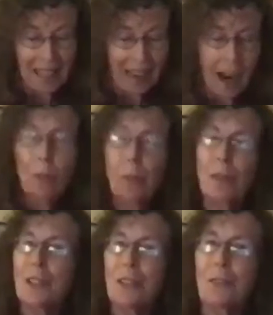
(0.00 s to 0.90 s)

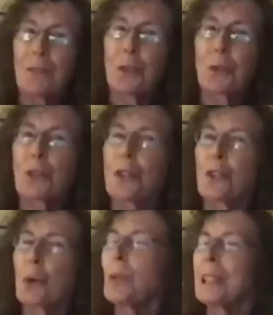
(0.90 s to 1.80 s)
wondered if you could
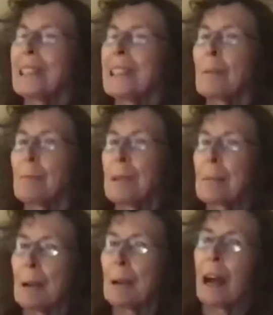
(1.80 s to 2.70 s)
talk a little bit
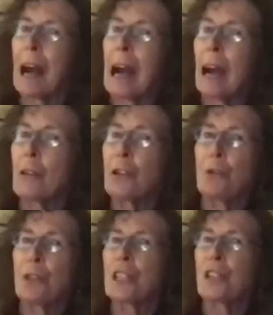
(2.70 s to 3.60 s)
about how you
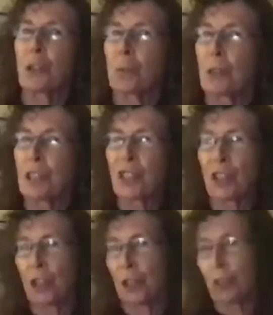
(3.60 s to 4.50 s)
did your
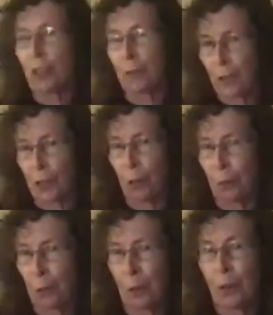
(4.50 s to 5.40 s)
research for the
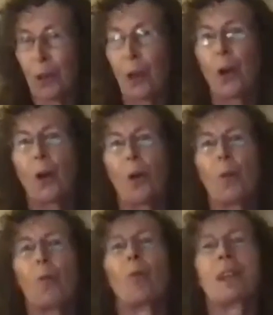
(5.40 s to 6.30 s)
novel
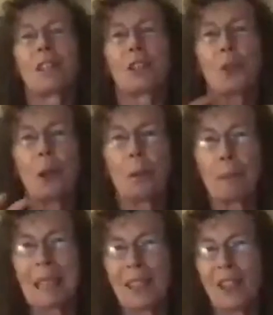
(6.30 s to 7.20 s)
once you had
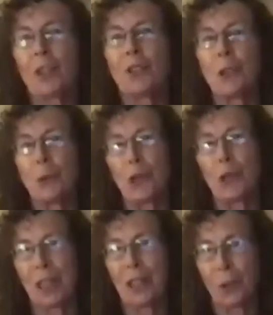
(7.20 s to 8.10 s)
been seduced
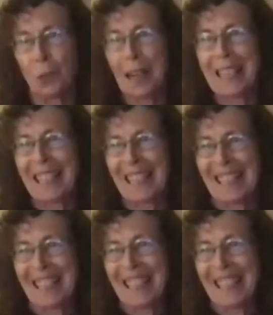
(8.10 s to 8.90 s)
into writing it.